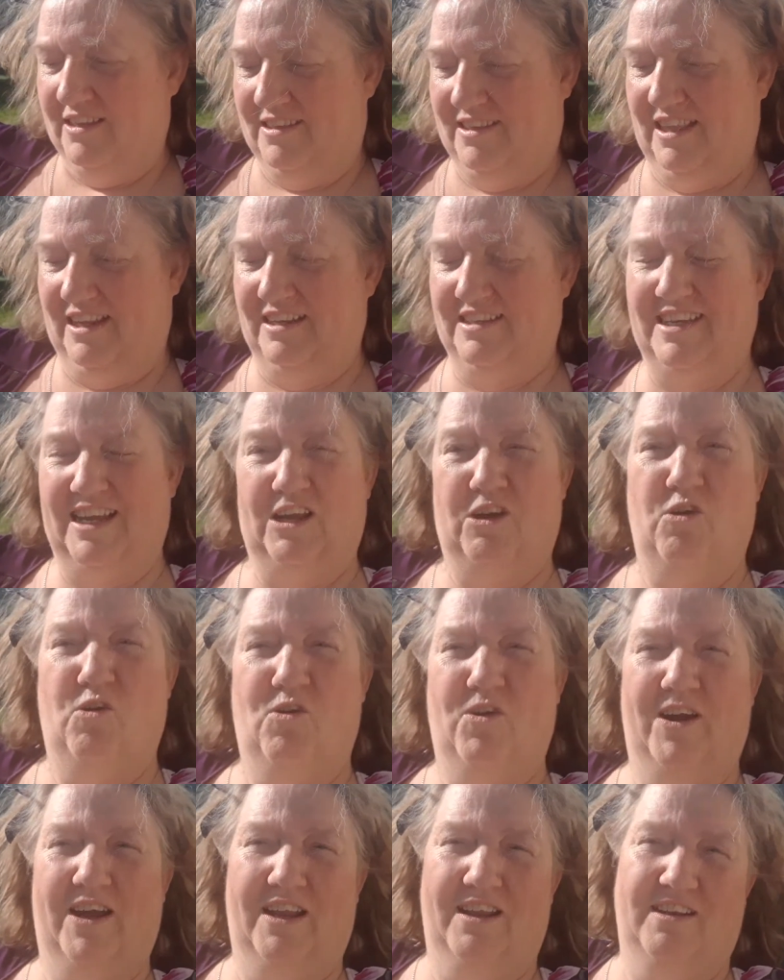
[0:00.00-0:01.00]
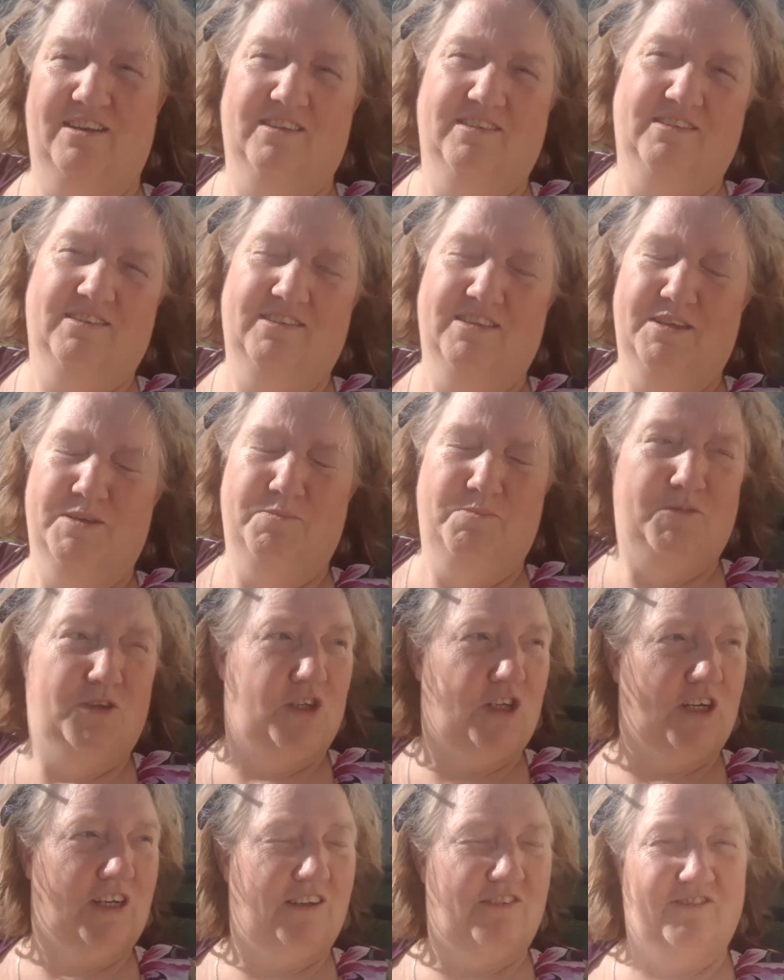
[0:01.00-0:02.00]
Things like oil,
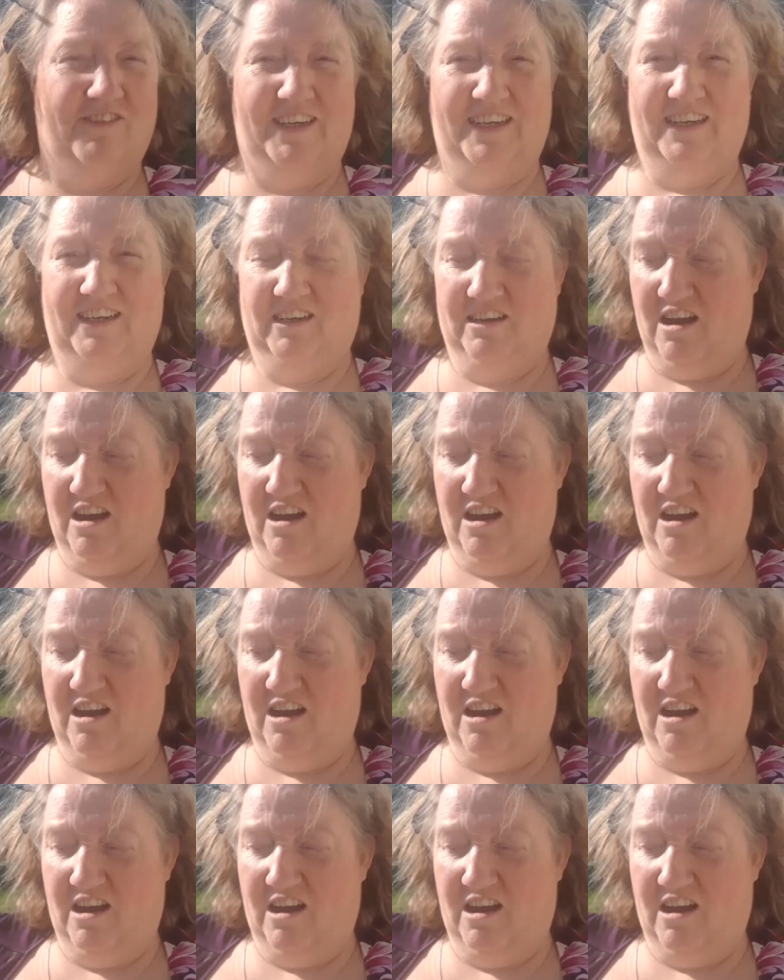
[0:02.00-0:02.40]
machinery,